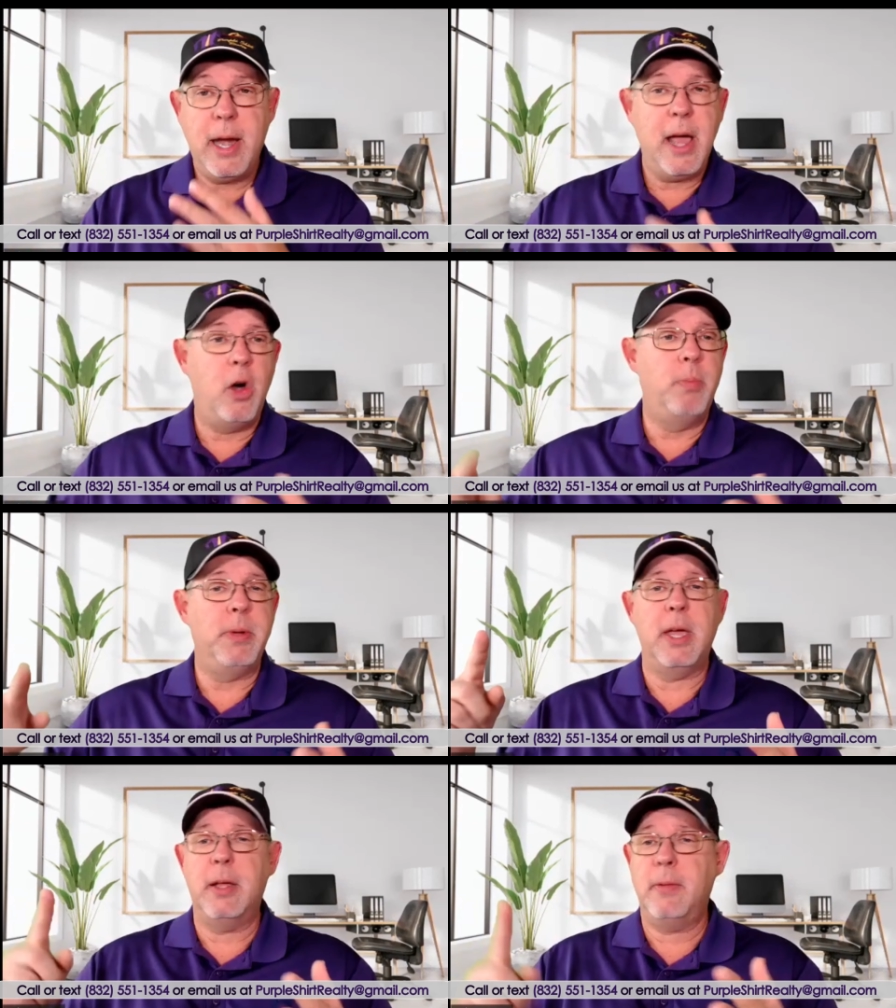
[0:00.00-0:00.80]
credit
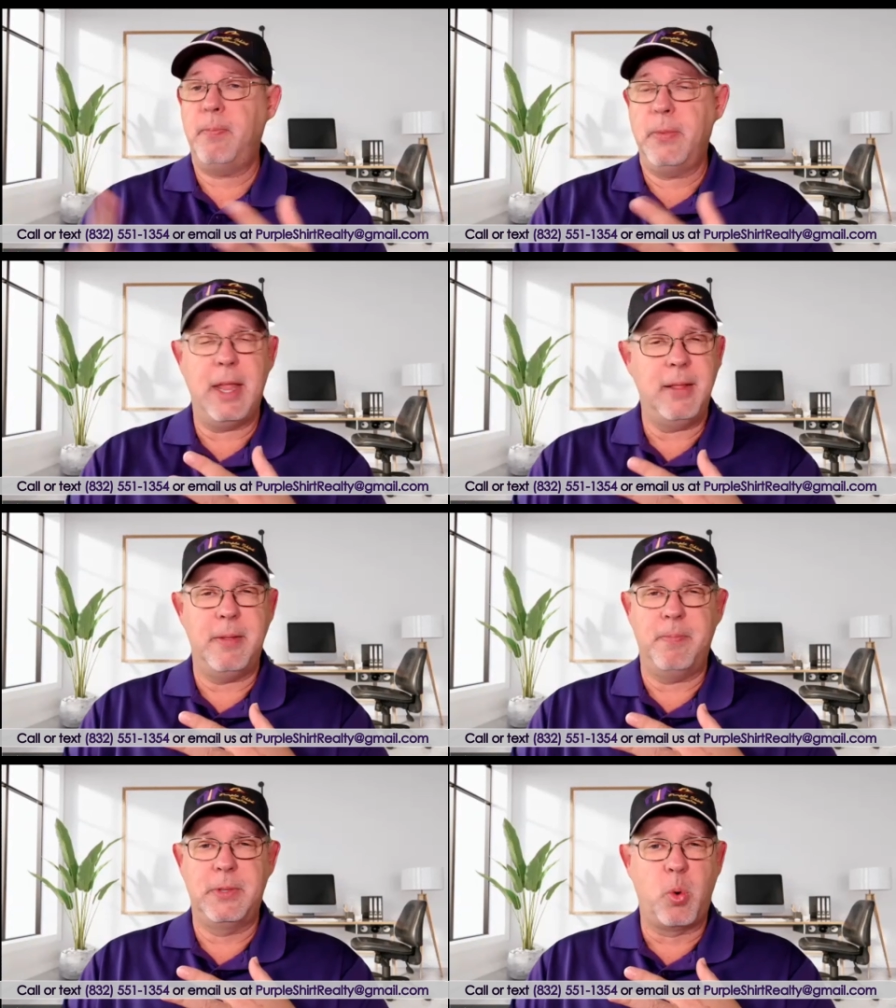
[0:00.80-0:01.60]
help,
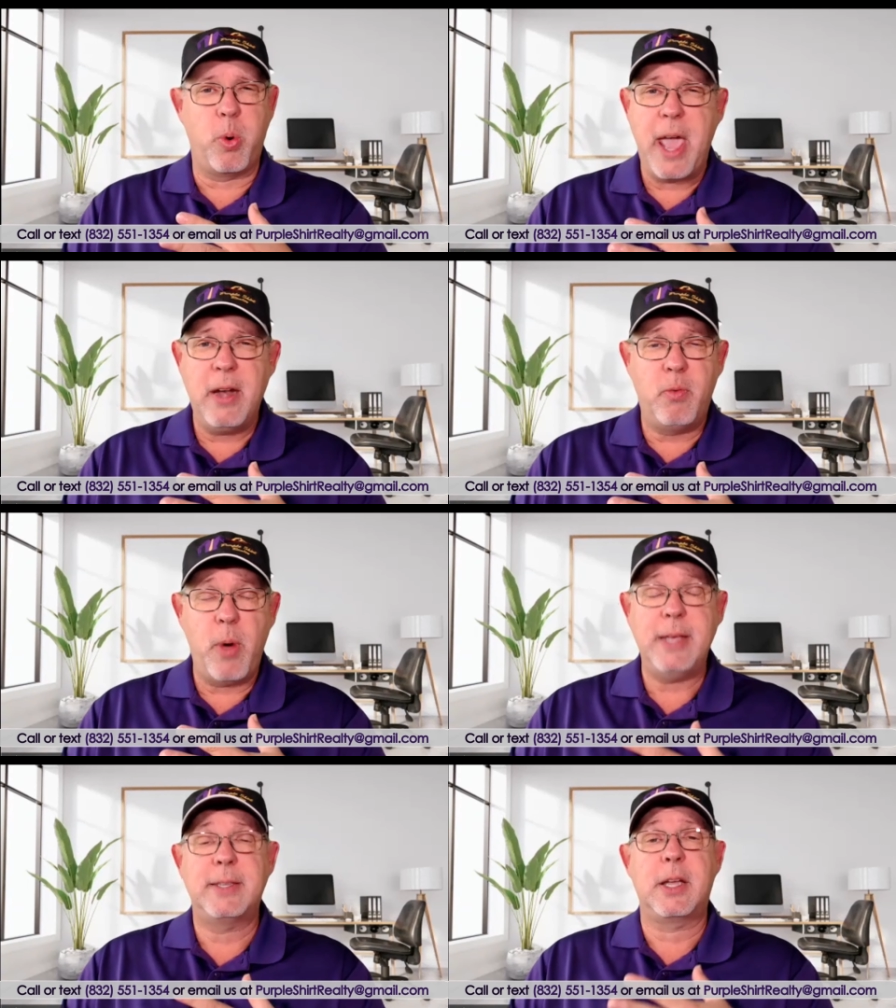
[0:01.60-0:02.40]
creative
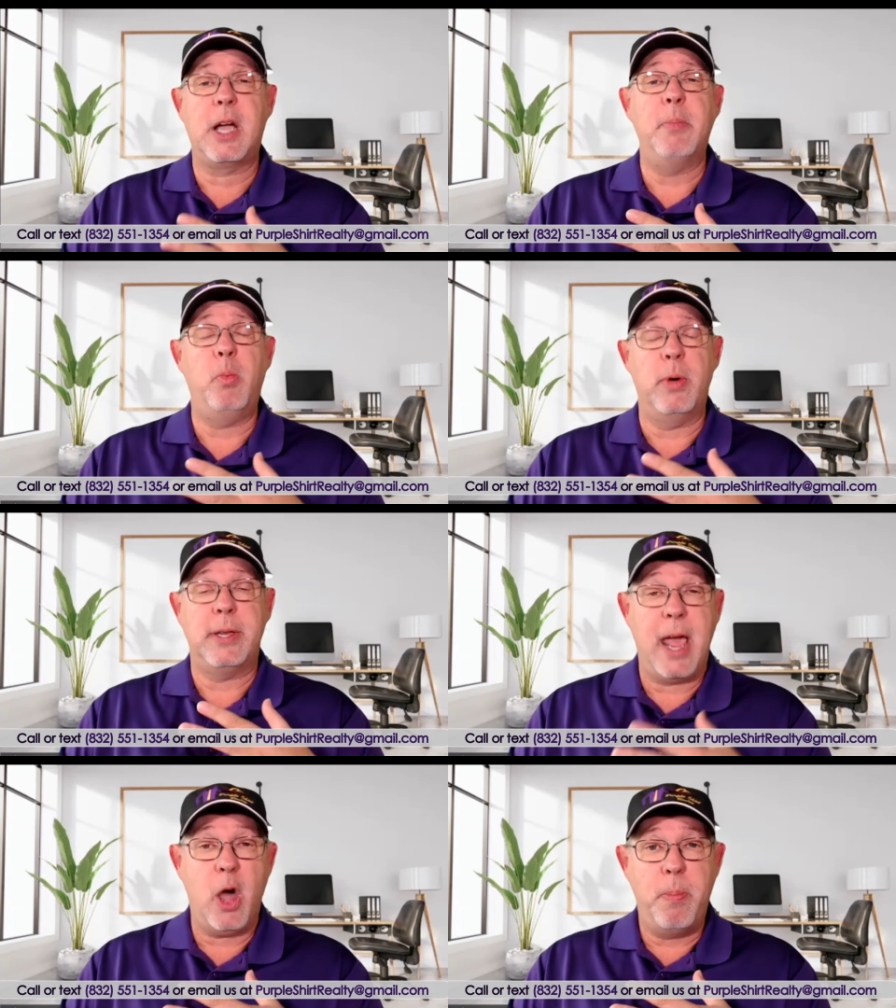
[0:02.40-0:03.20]
ways to come up
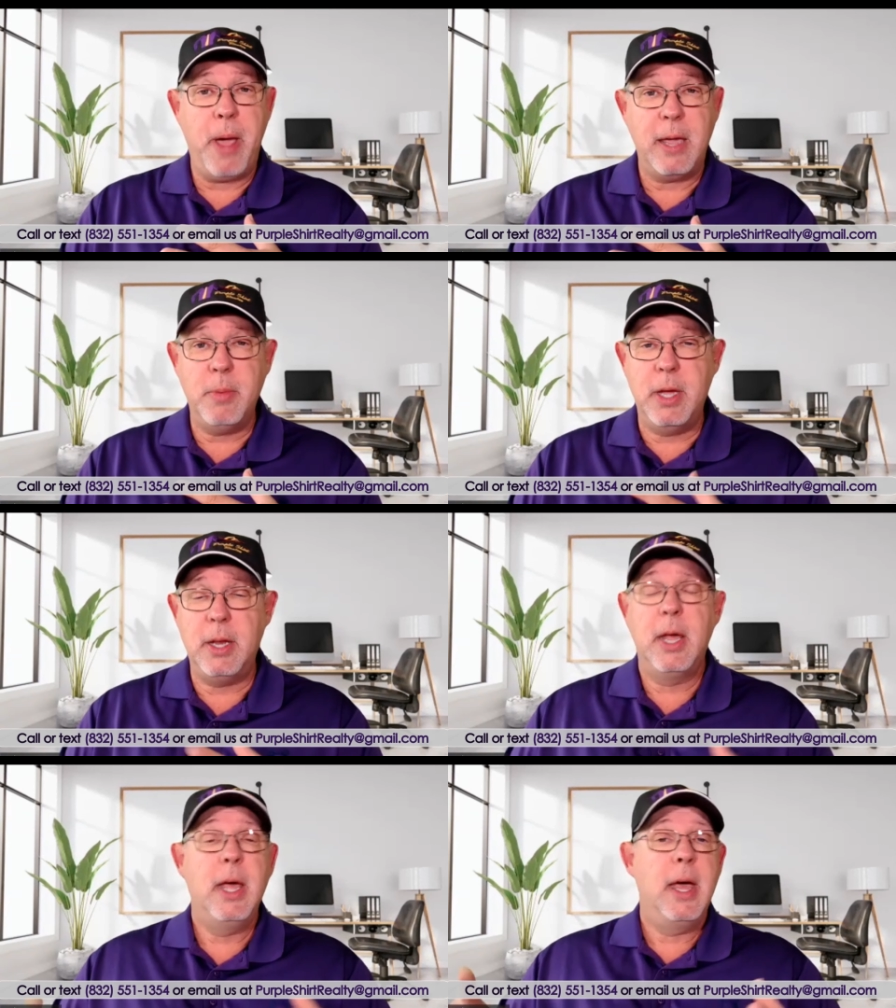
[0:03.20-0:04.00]
with down
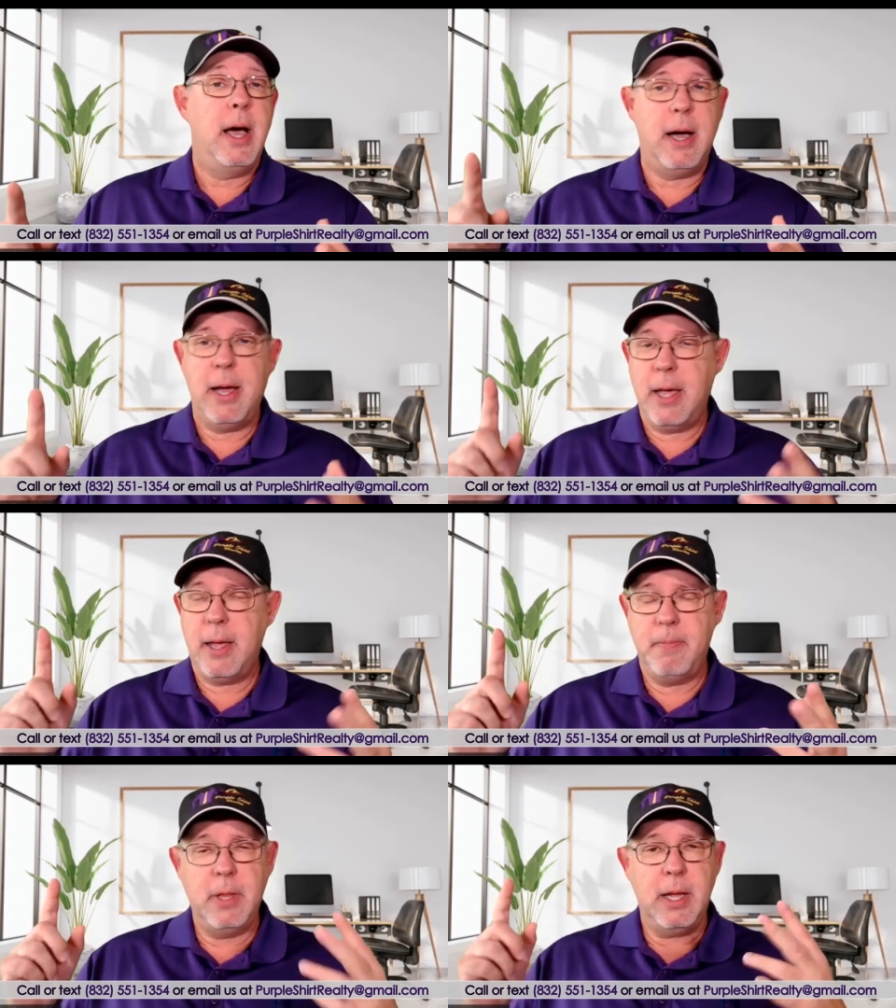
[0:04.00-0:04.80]
payment,
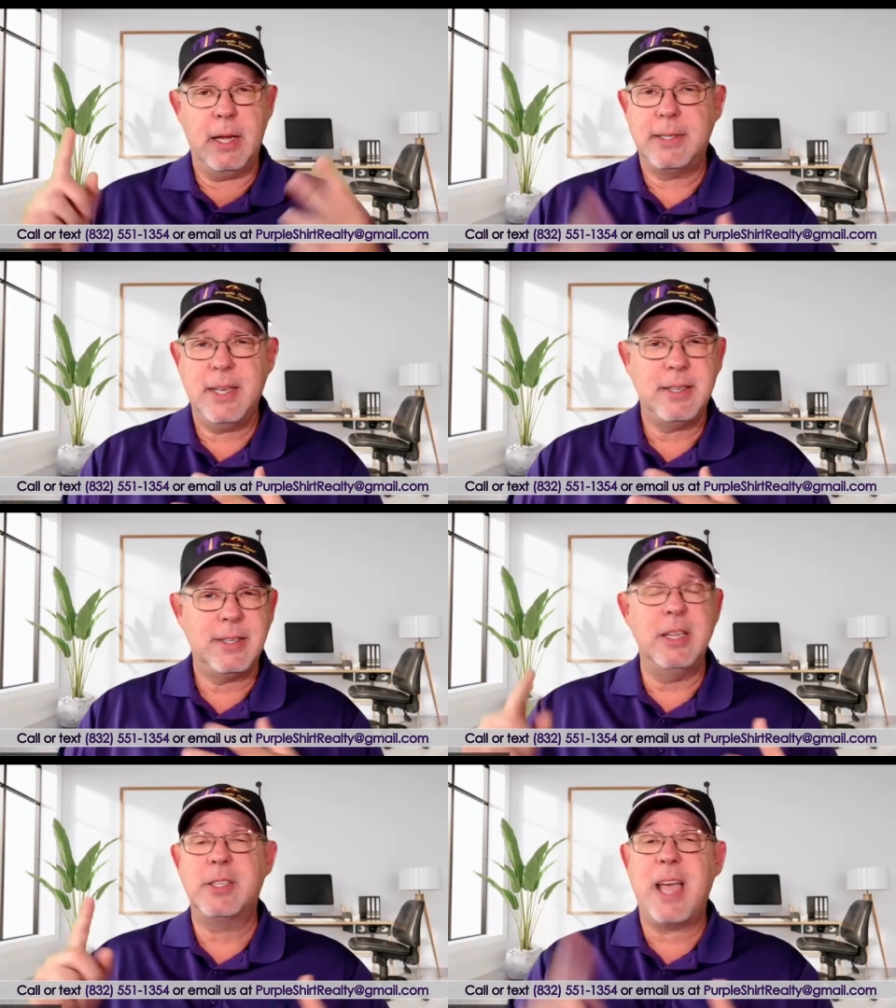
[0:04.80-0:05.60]
uh,
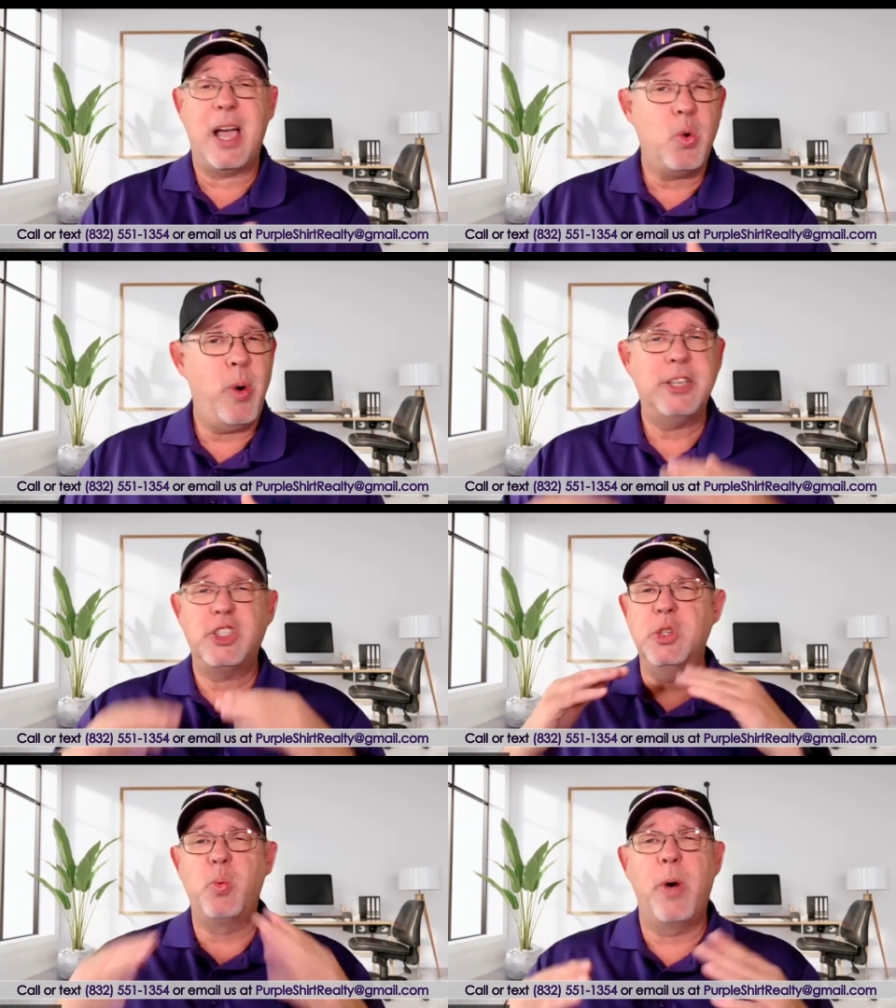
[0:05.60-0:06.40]
assistance, got
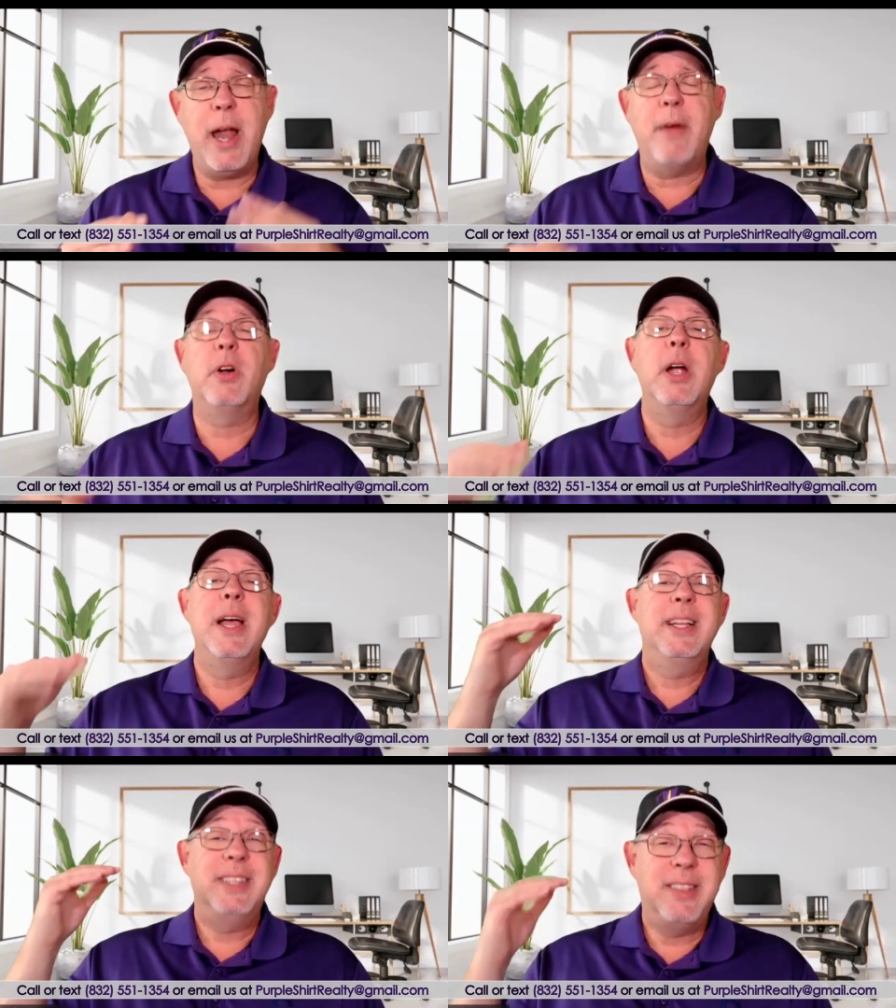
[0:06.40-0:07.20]
questions,
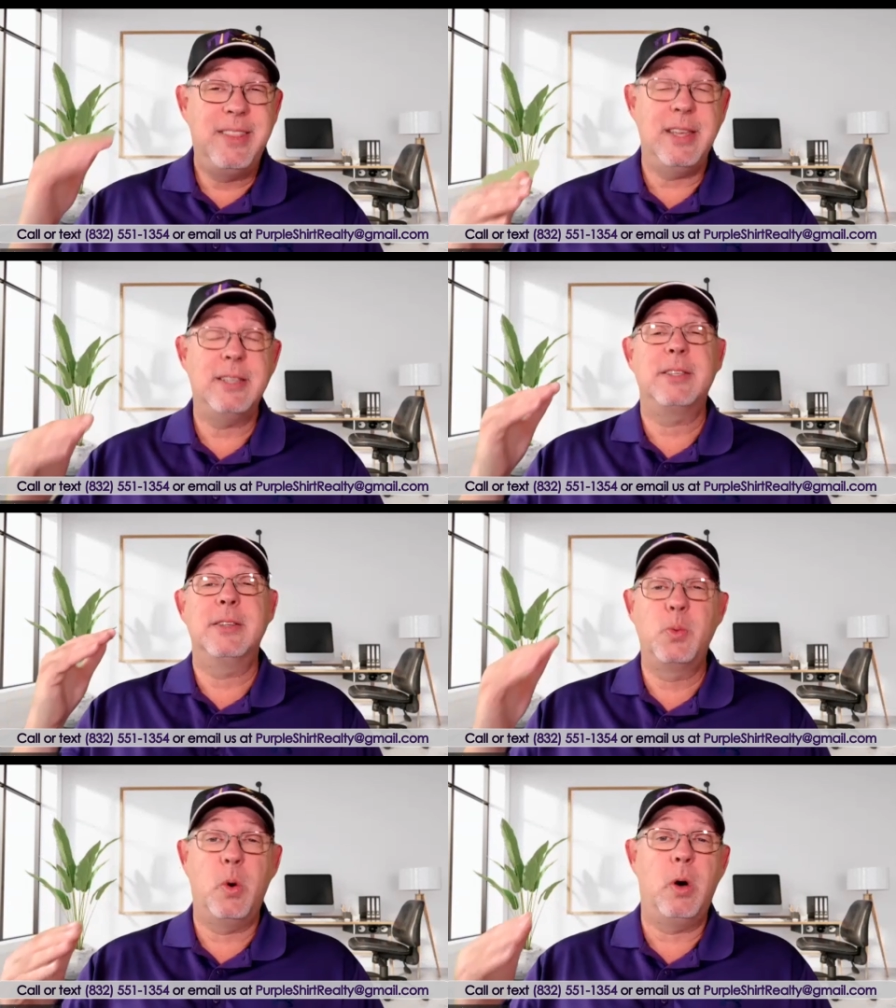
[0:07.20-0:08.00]
whatever,
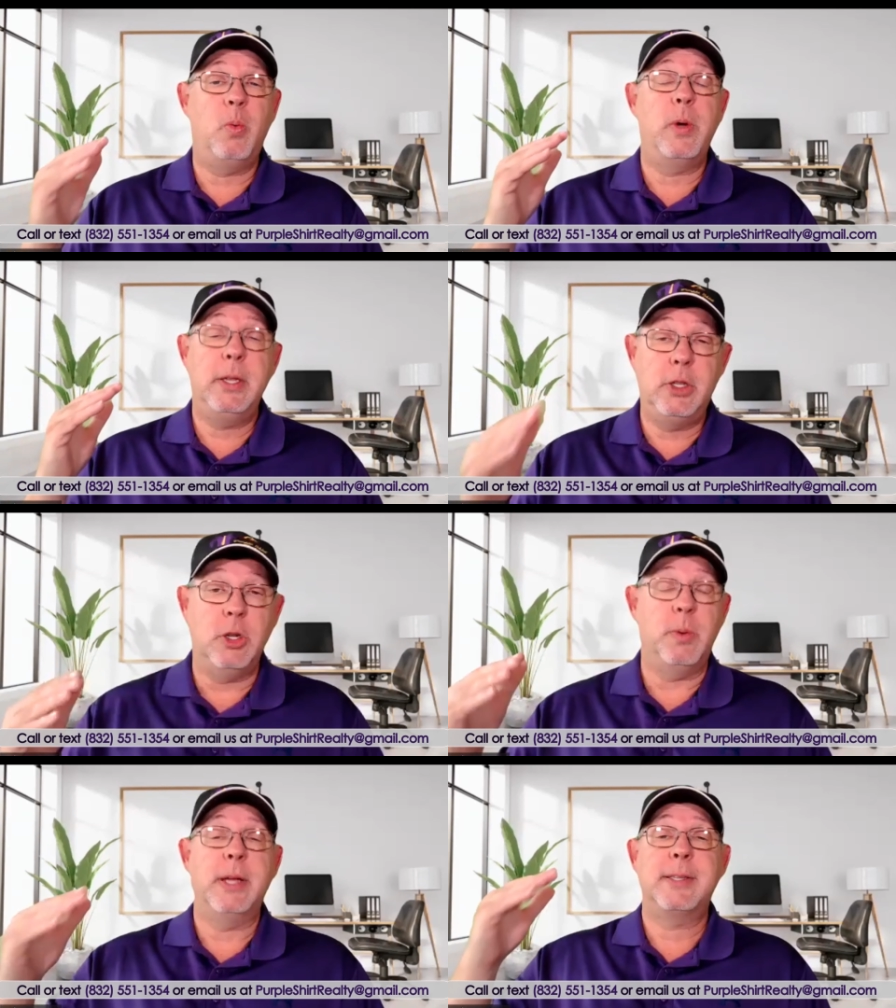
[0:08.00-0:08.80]
this is what we do.